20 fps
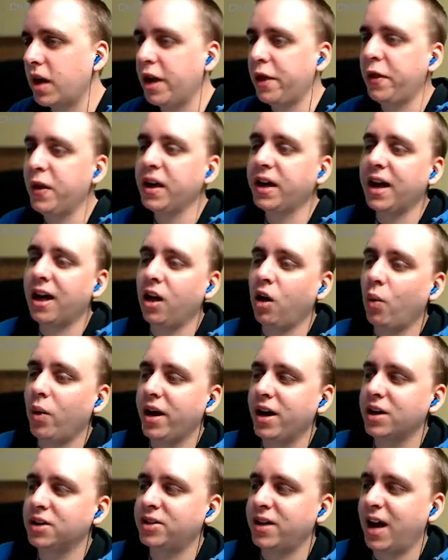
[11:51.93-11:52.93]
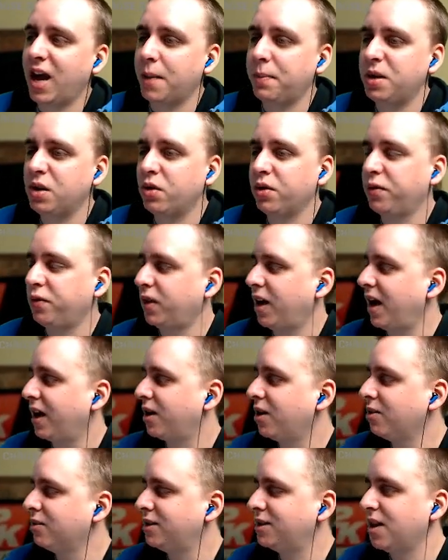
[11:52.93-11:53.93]
I think Elway is happy with
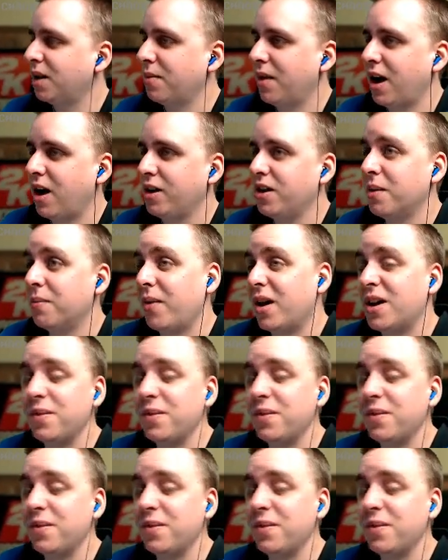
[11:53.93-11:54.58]
Flacco somehow. You